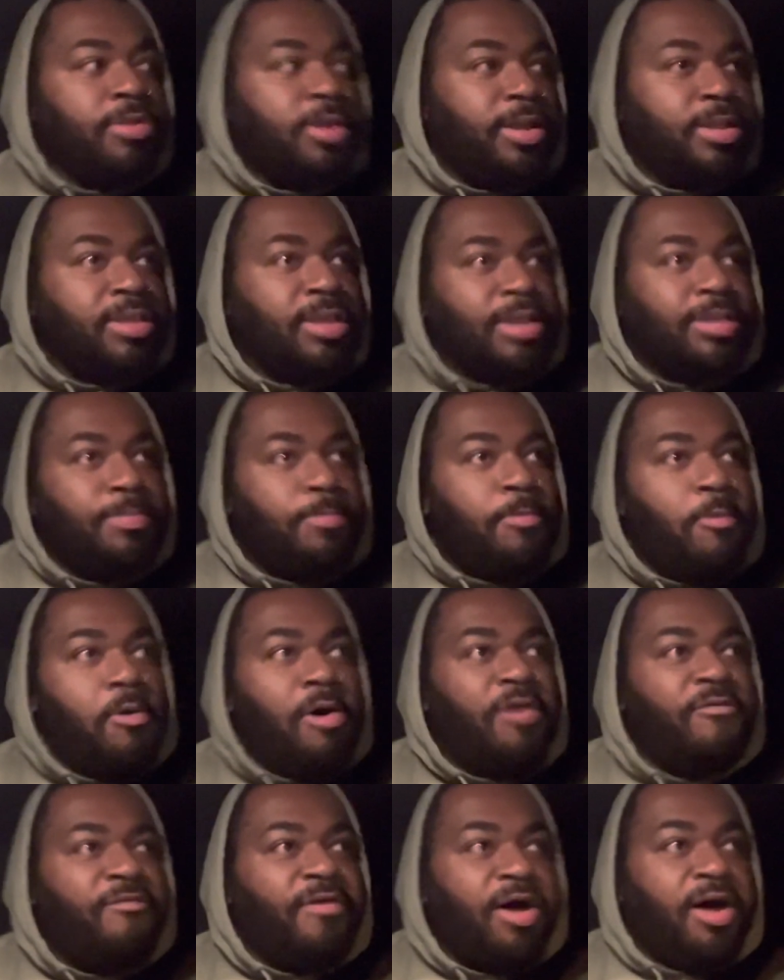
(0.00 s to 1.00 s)
It's, it's
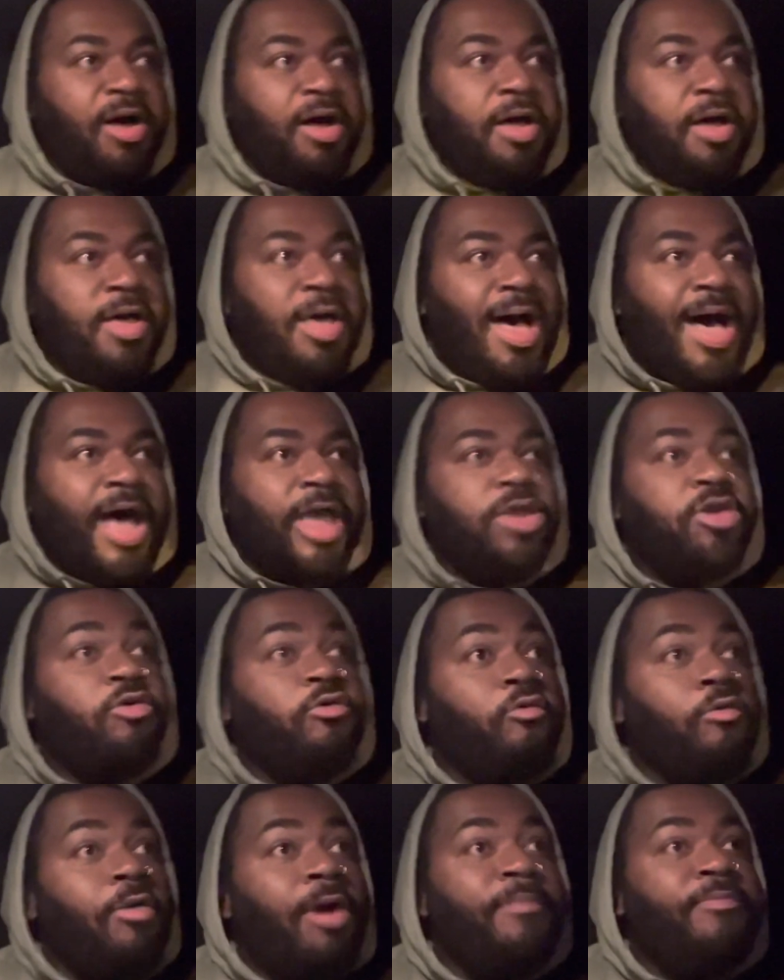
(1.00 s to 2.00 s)
more of a how you
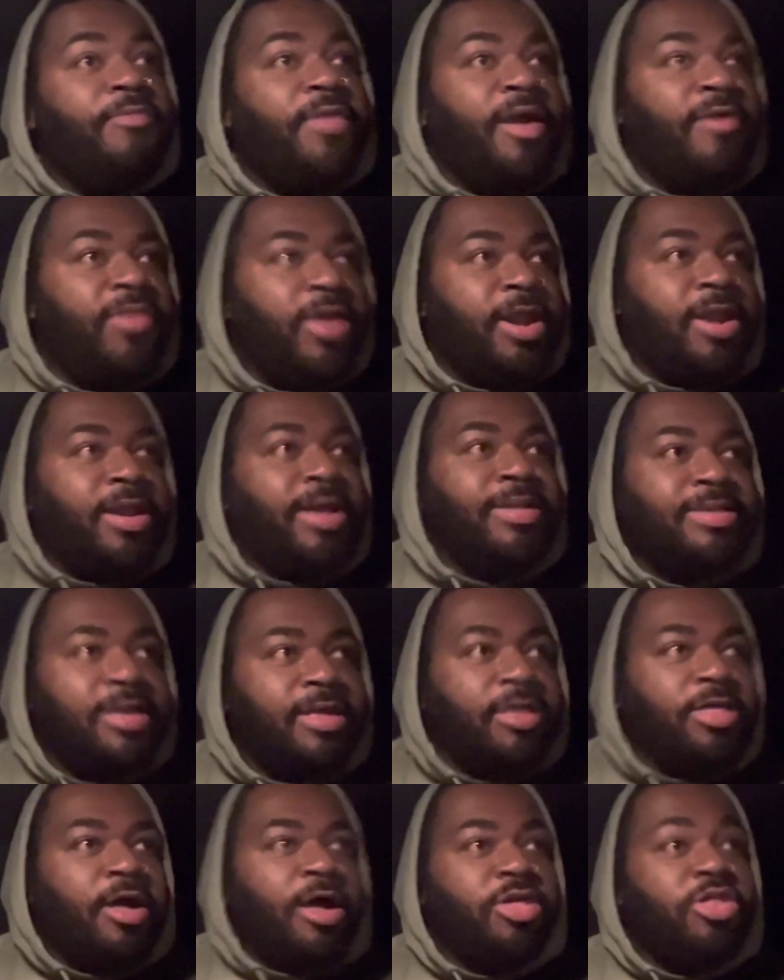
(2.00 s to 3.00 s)
grew up thing than it is
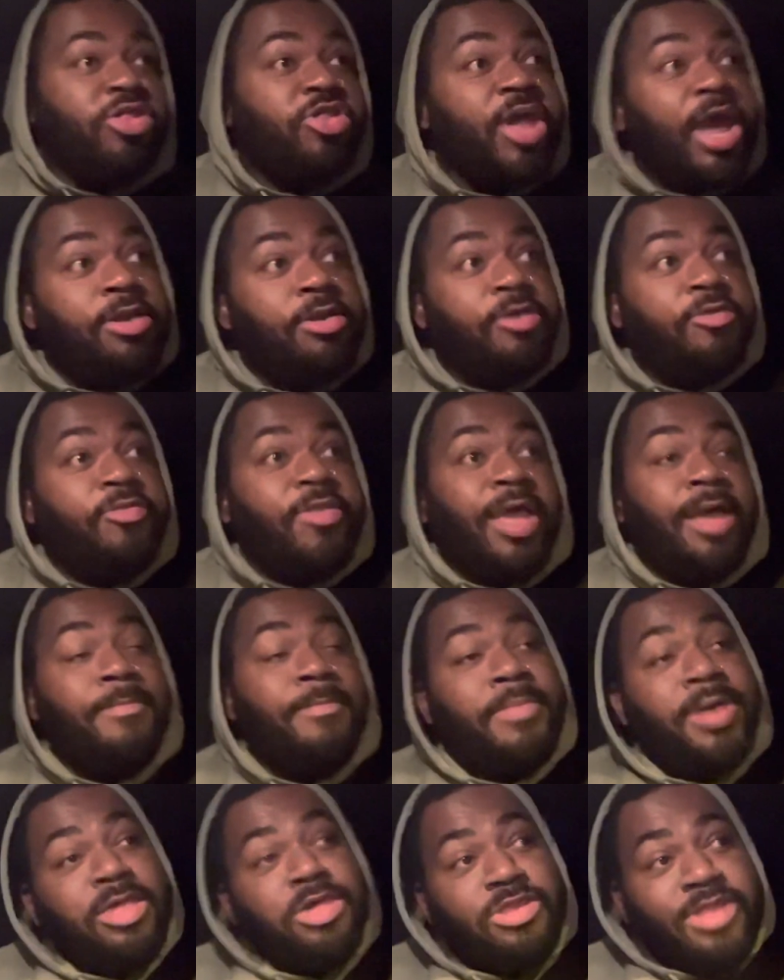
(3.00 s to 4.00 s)
a, a gender thing,
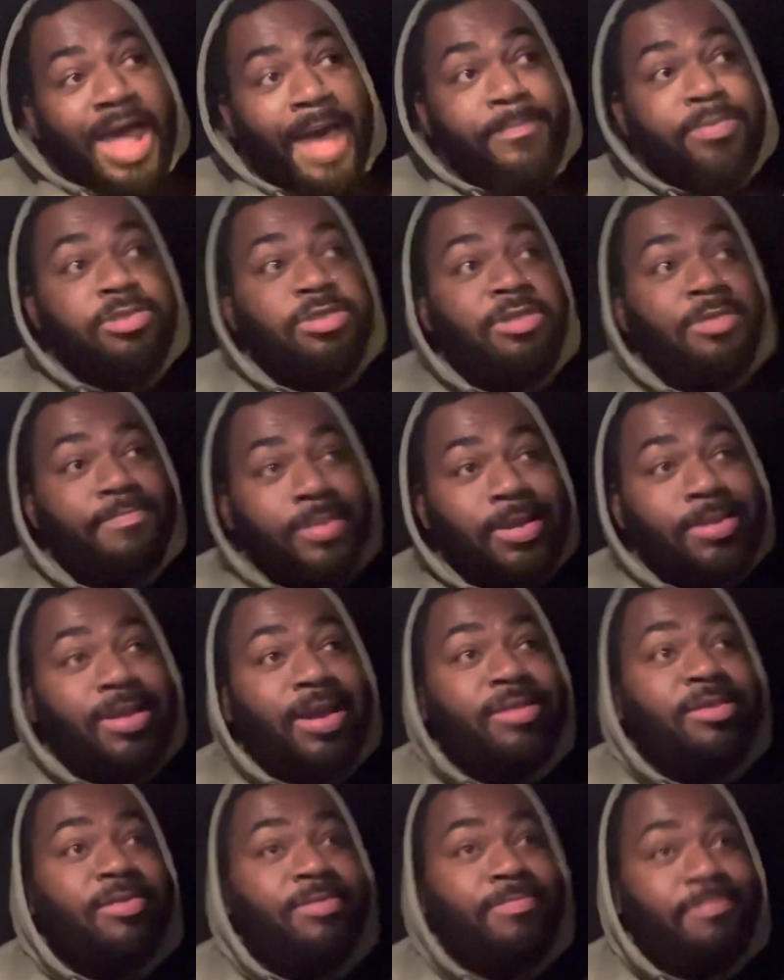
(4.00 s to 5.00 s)
but it just happens to be that